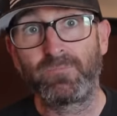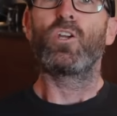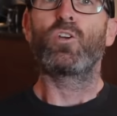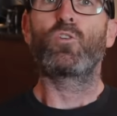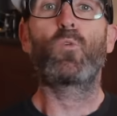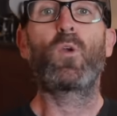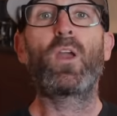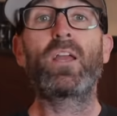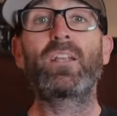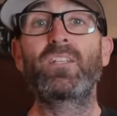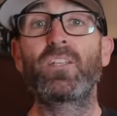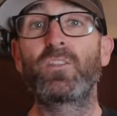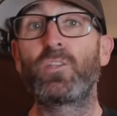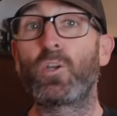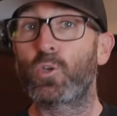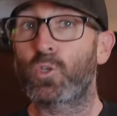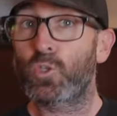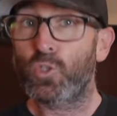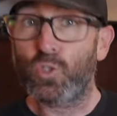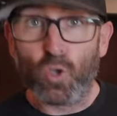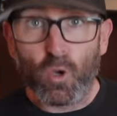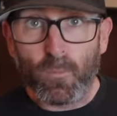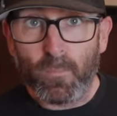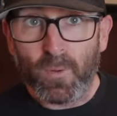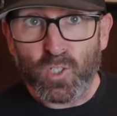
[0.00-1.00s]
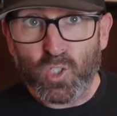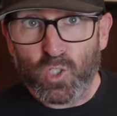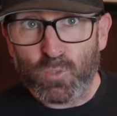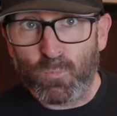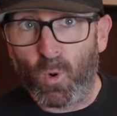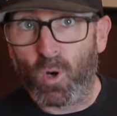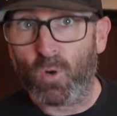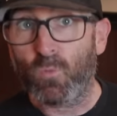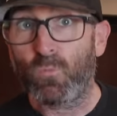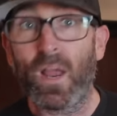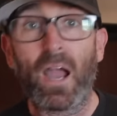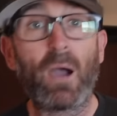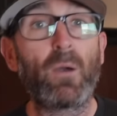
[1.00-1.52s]
Granted, there's so much
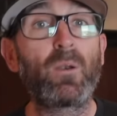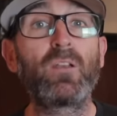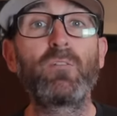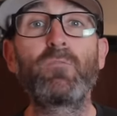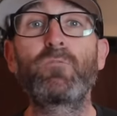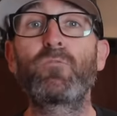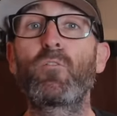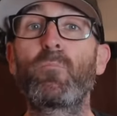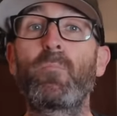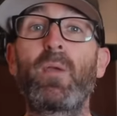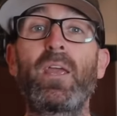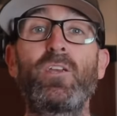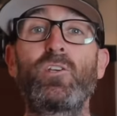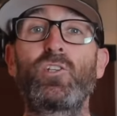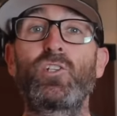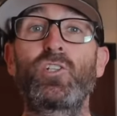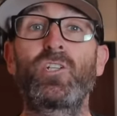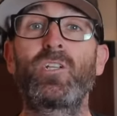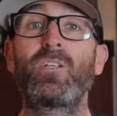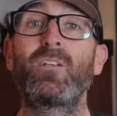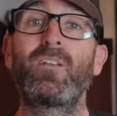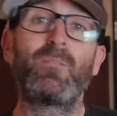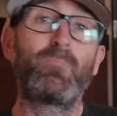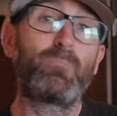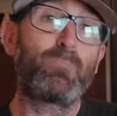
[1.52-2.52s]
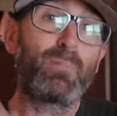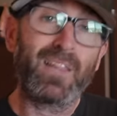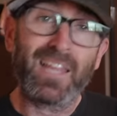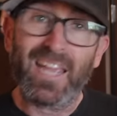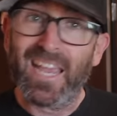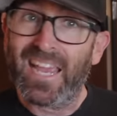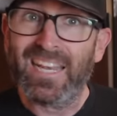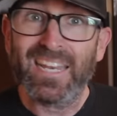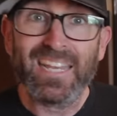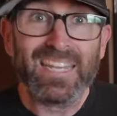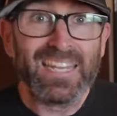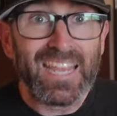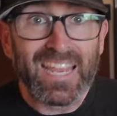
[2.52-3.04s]
more route information and
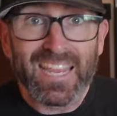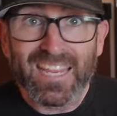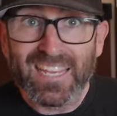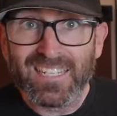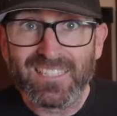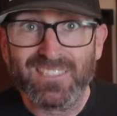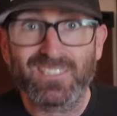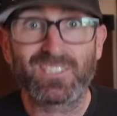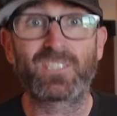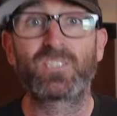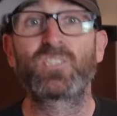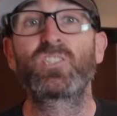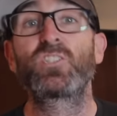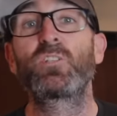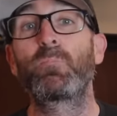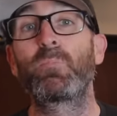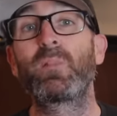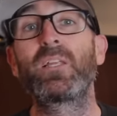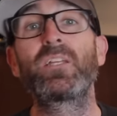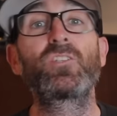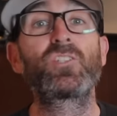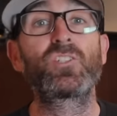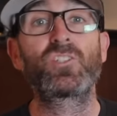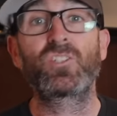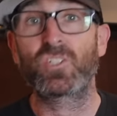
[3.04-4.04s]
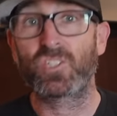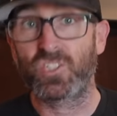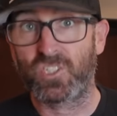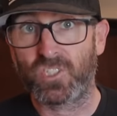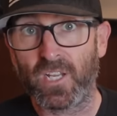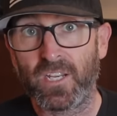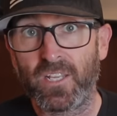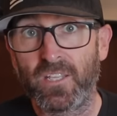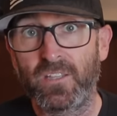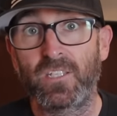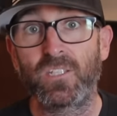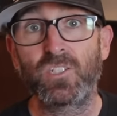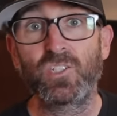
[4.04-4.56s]
planning aids and splits to
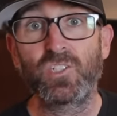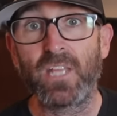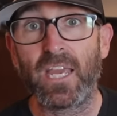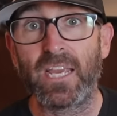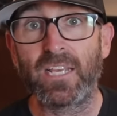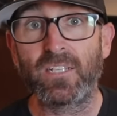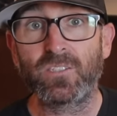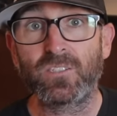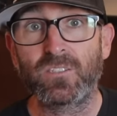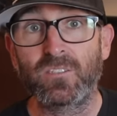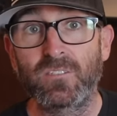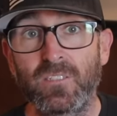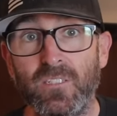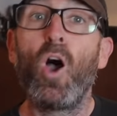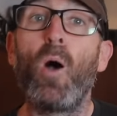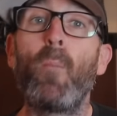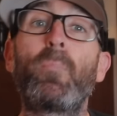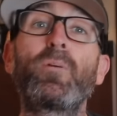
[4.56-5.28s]
study these days,